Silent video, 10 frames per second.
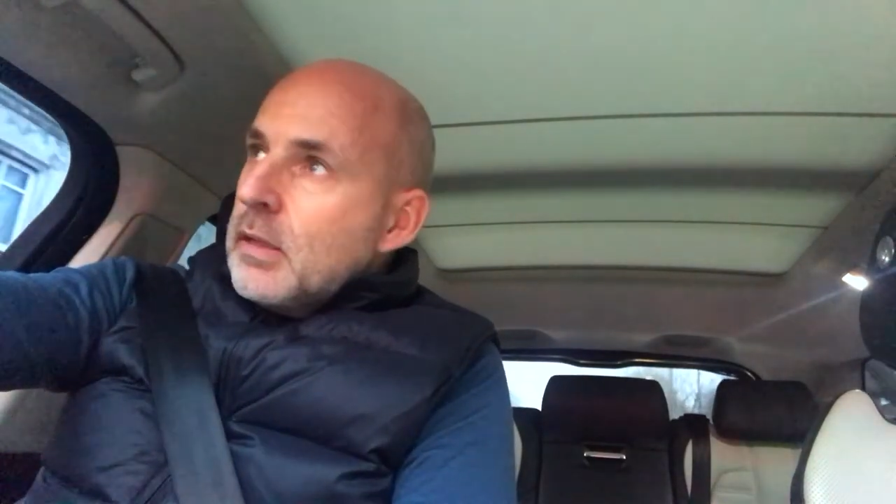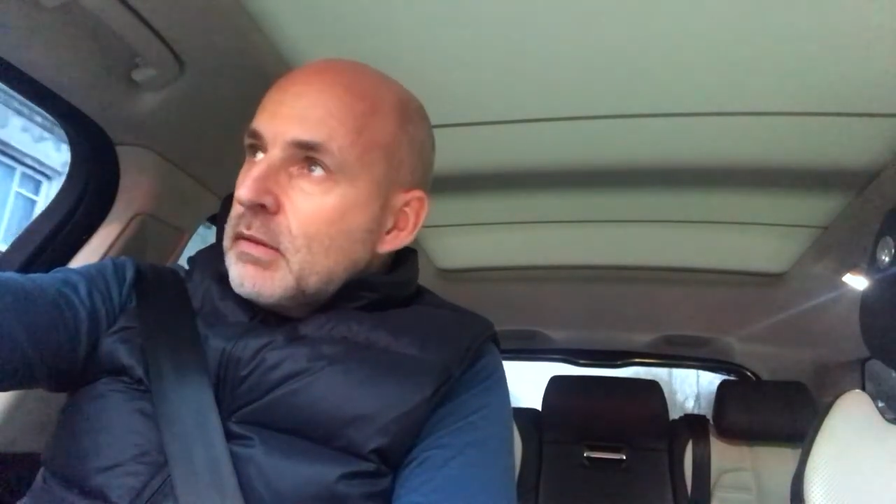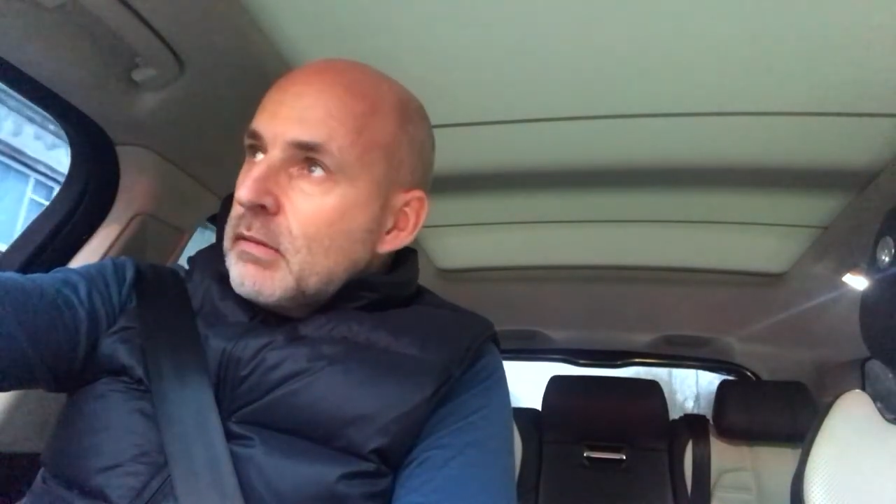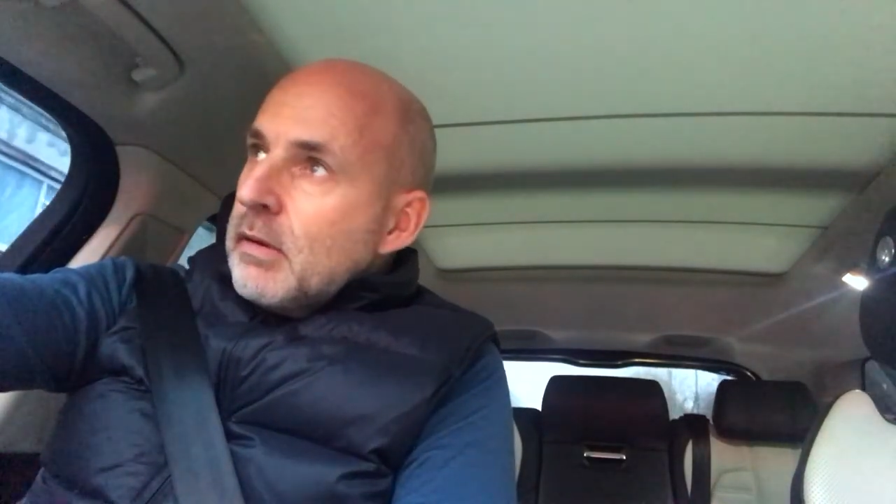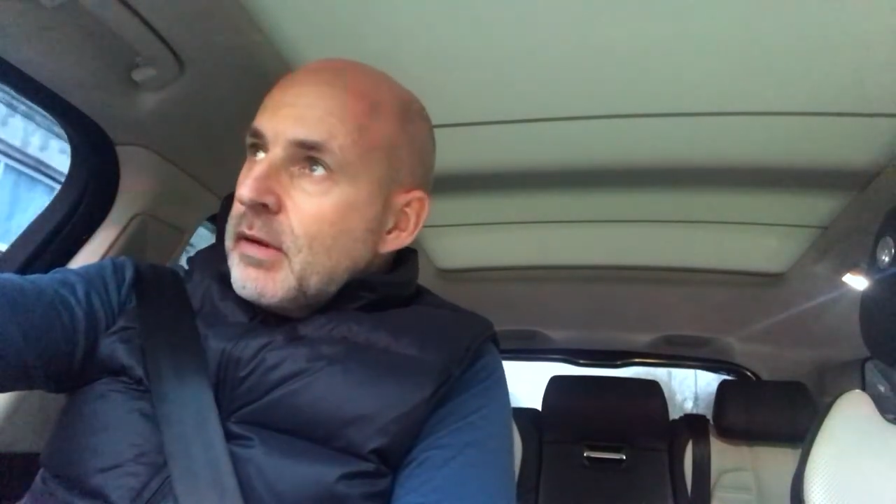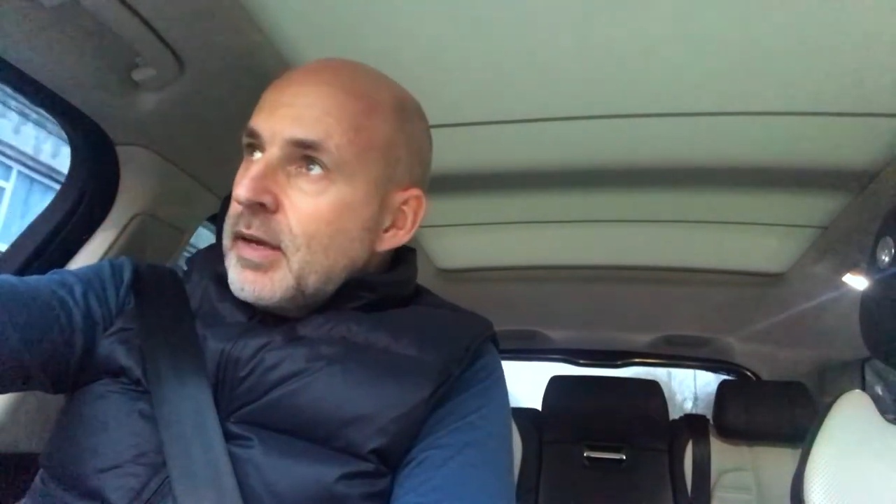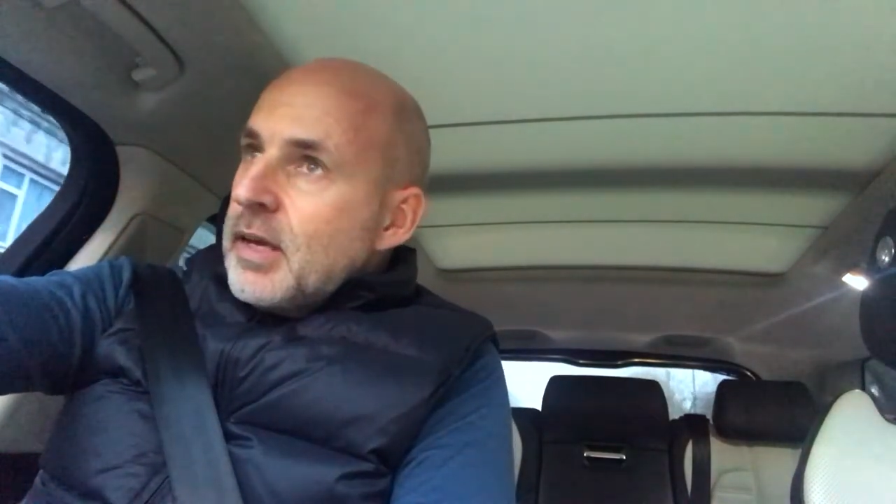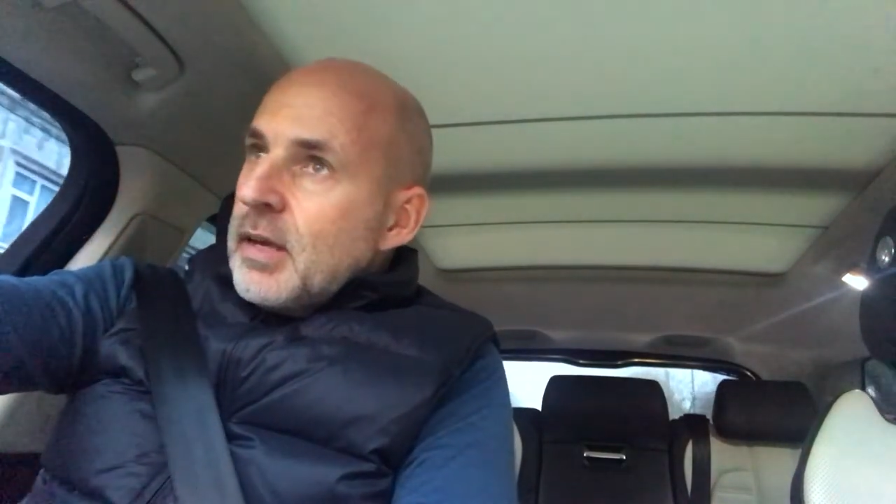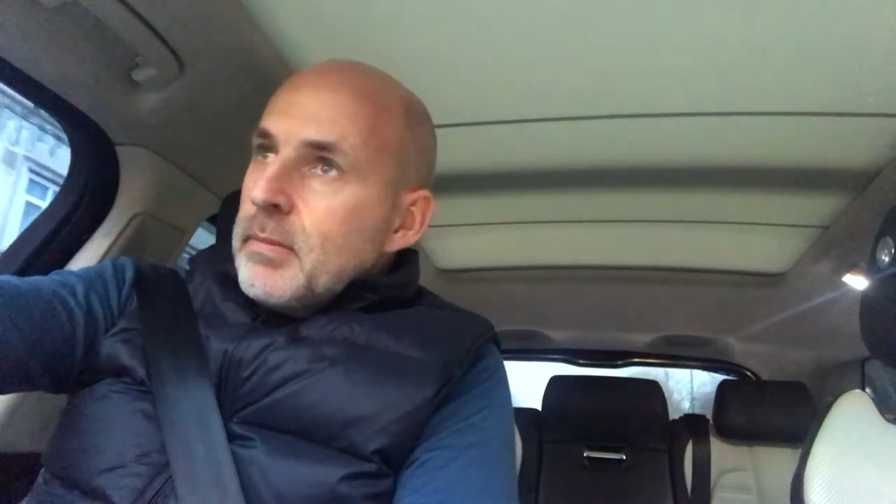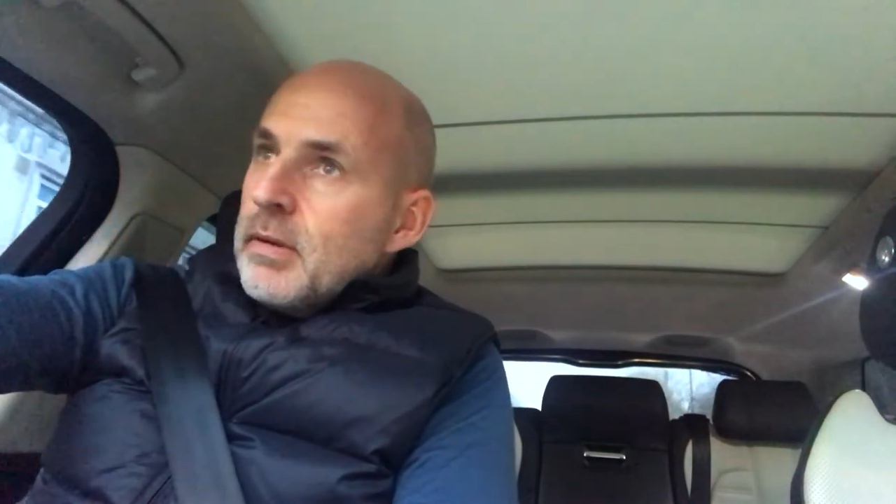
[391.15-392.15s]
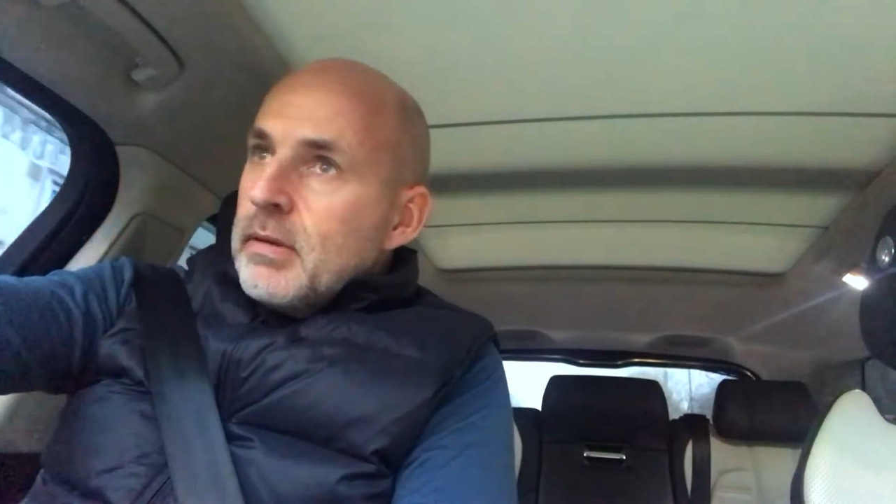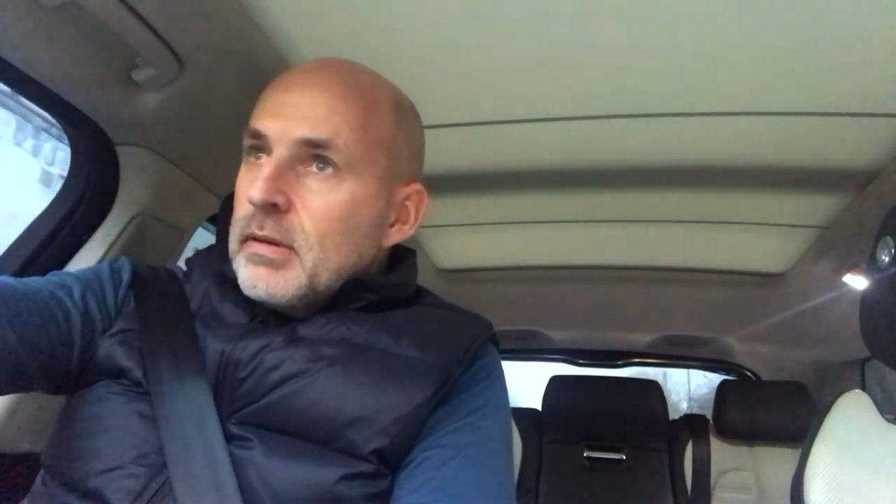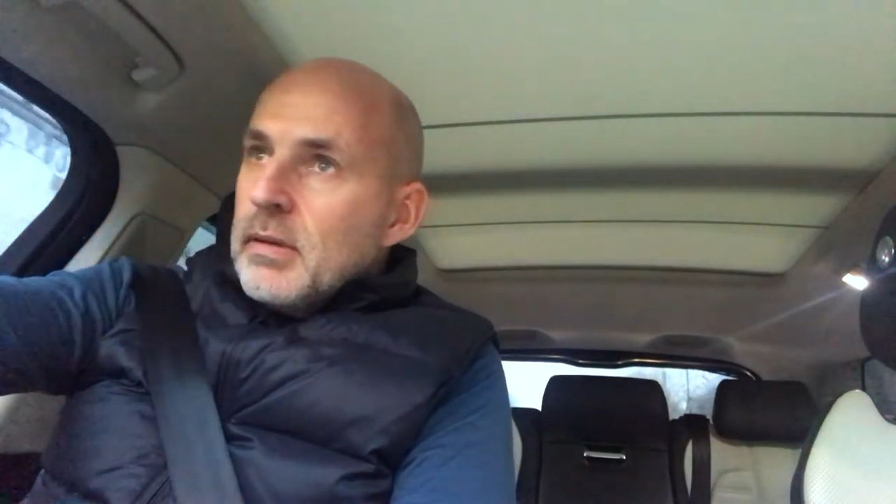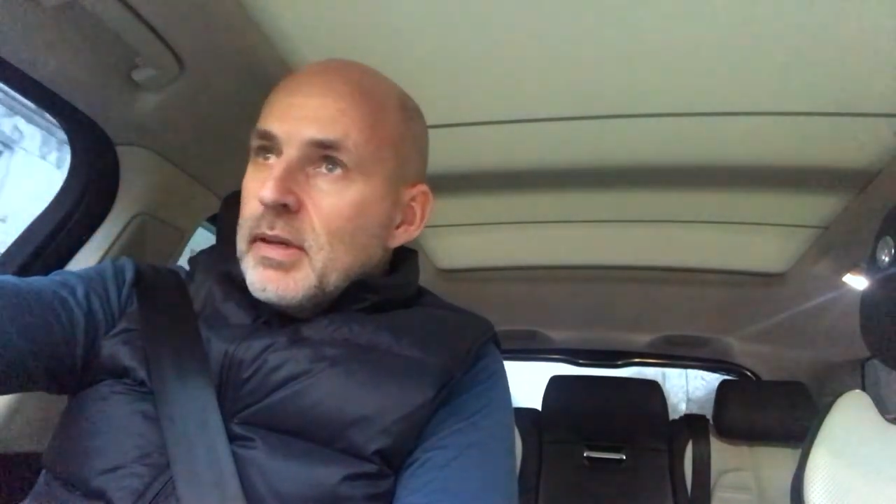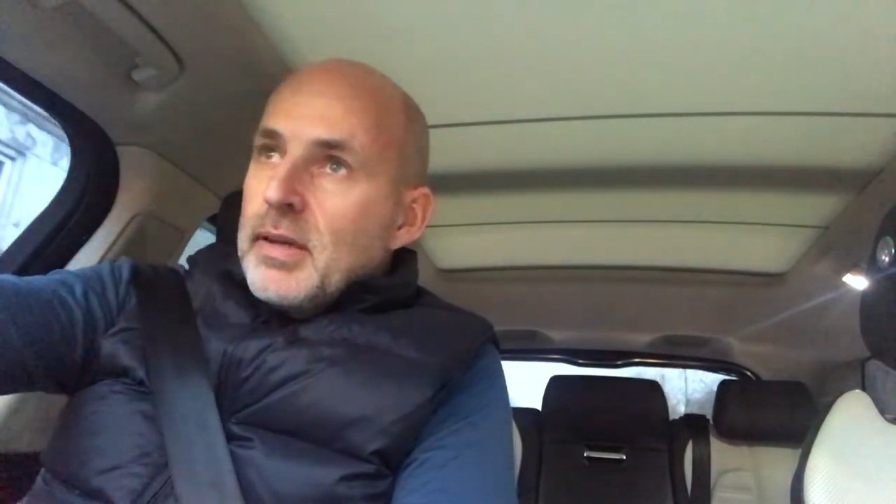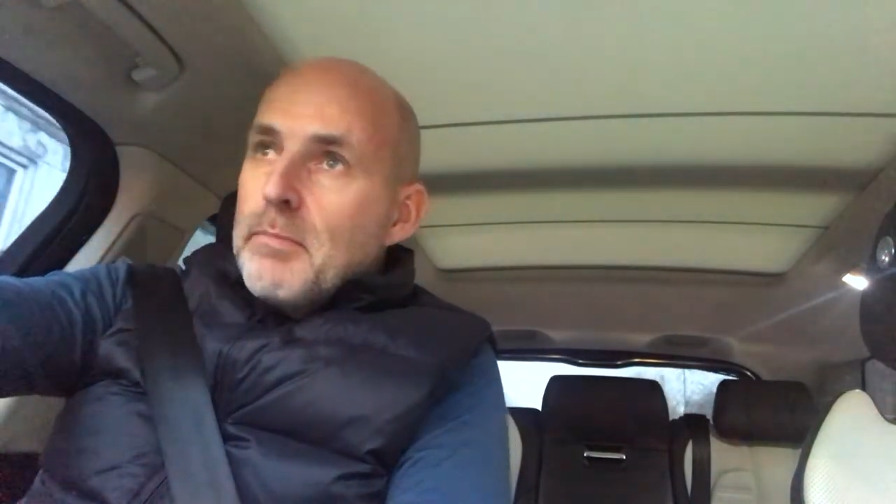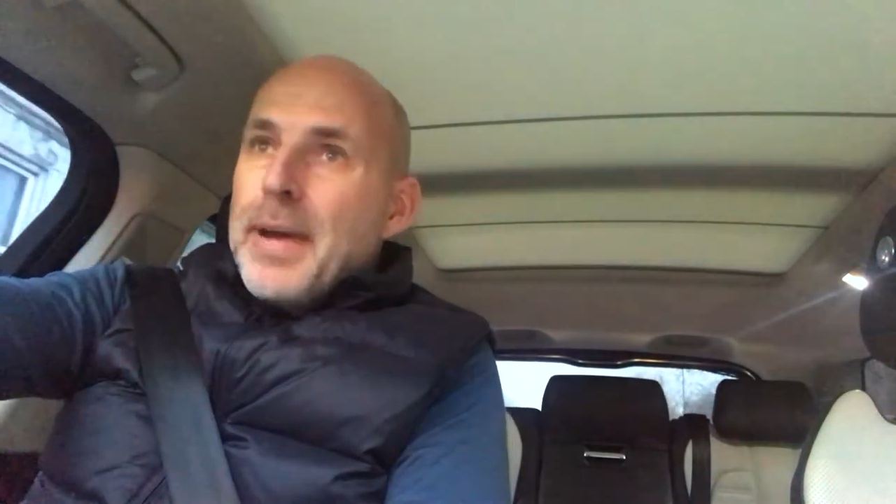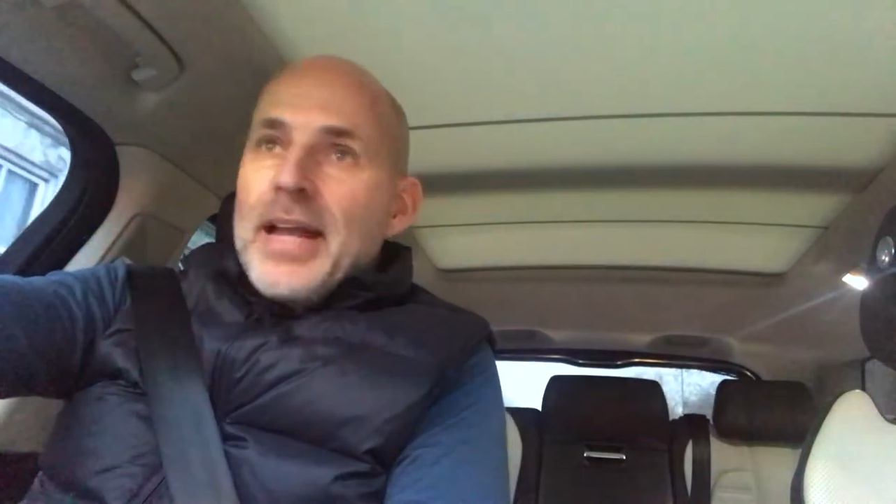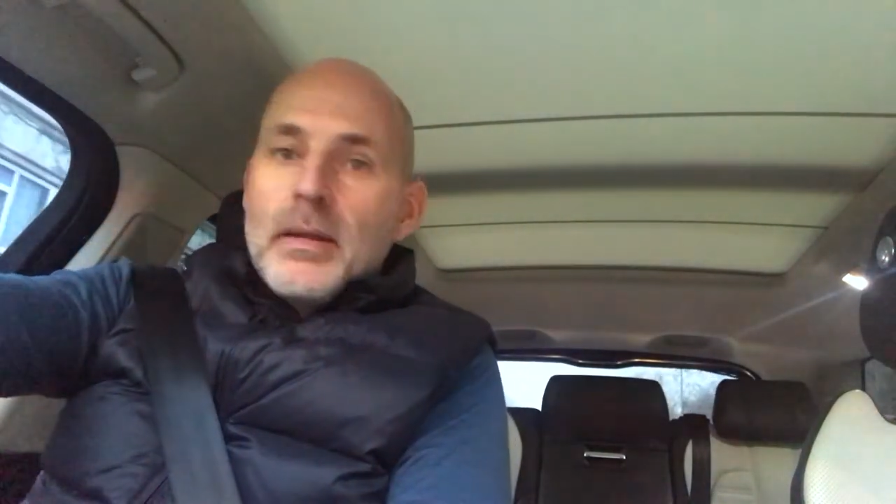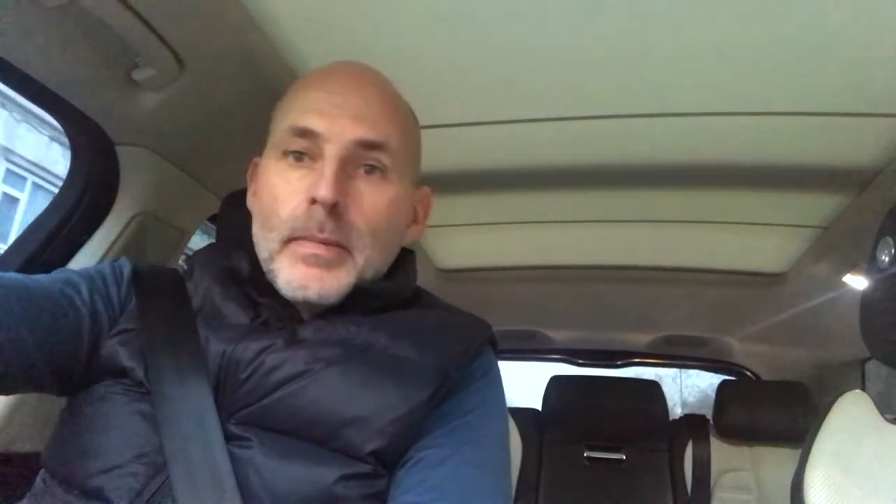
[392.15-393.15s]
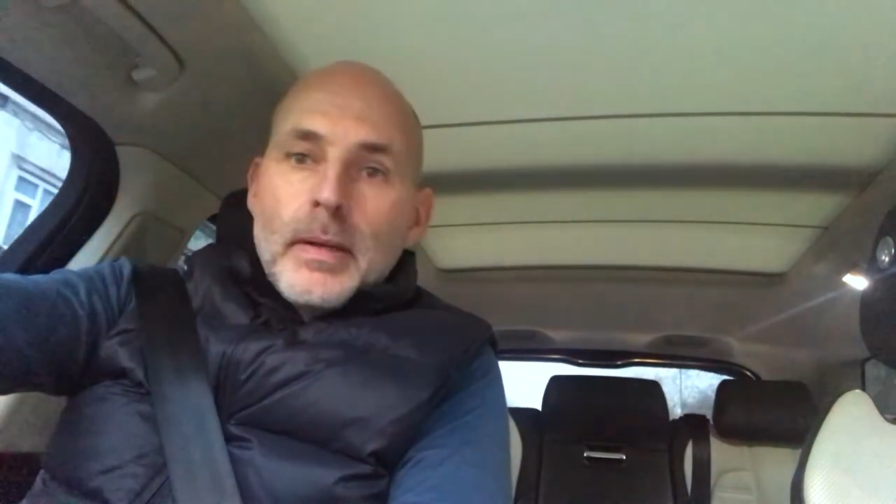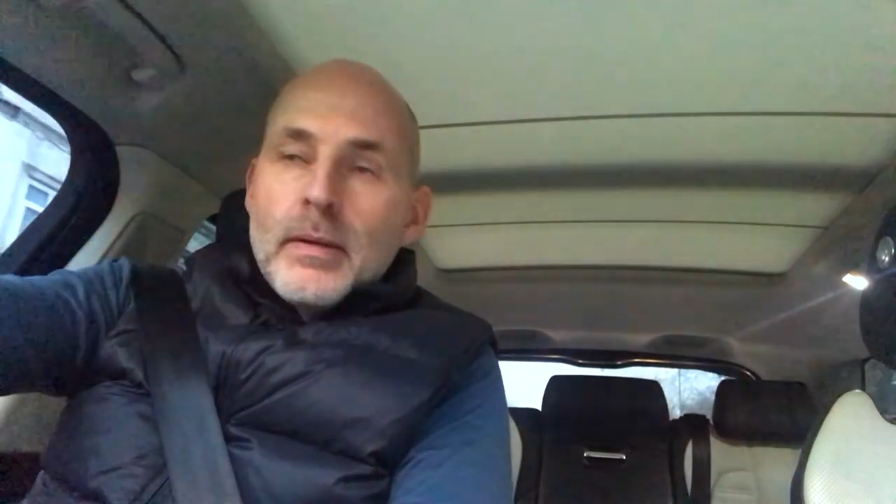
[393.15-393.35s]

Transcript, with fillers: I don't know where I am, in Balham.